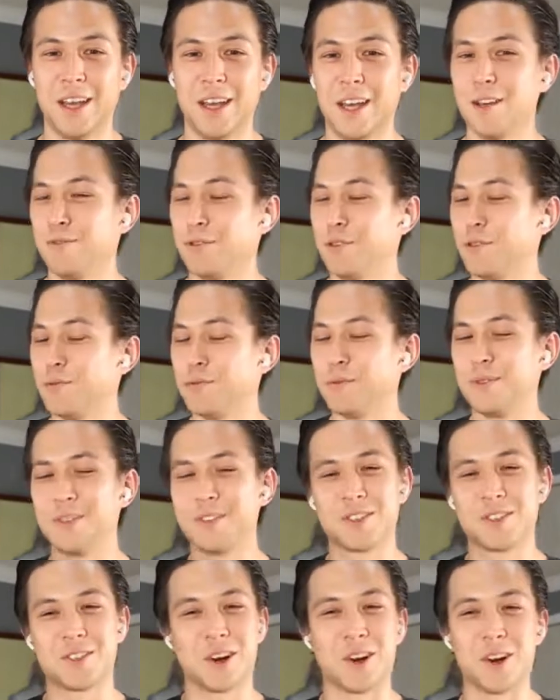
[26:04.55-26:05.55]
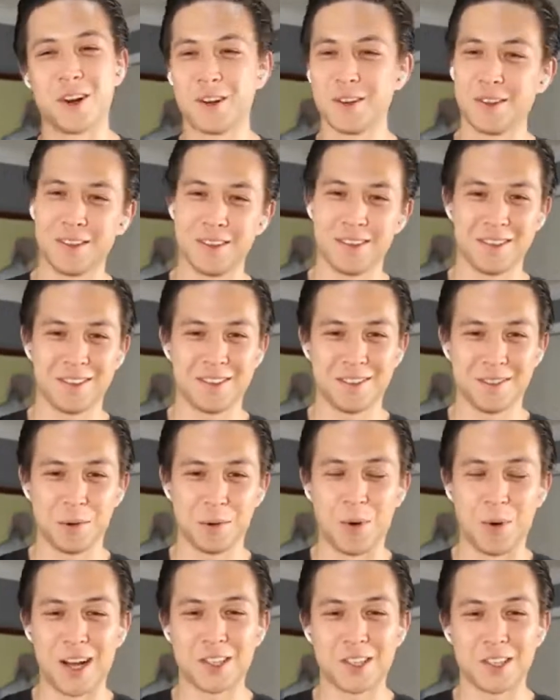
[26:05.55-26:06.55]
If you started
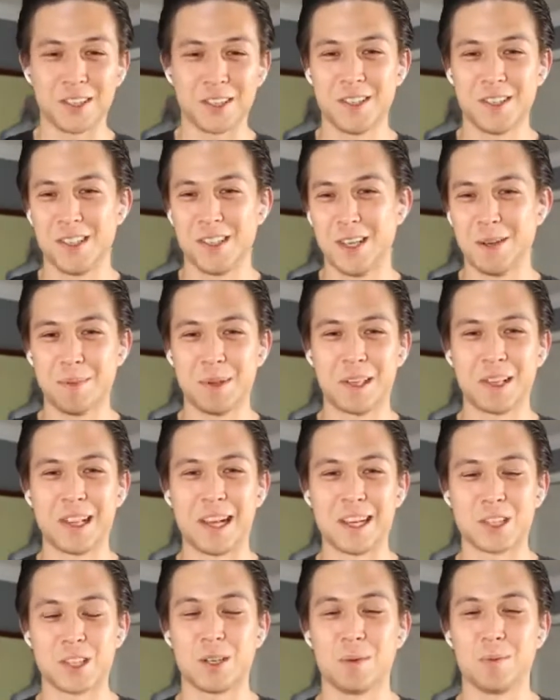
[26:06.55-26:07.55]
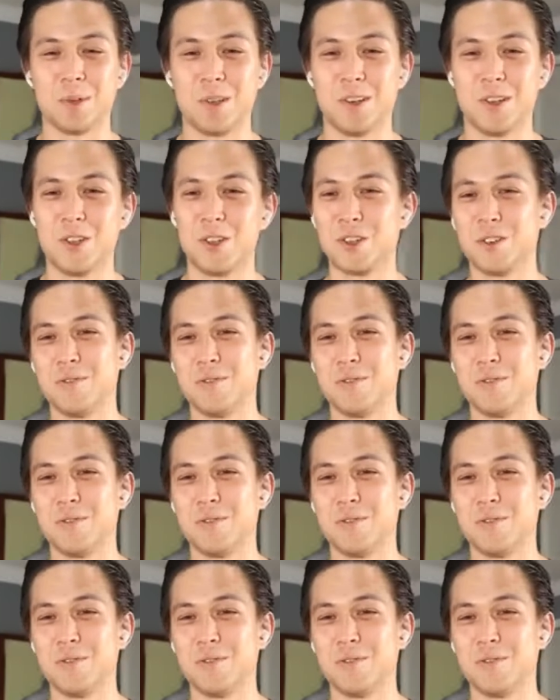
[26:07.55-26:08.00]
watching the team in the last couple of years,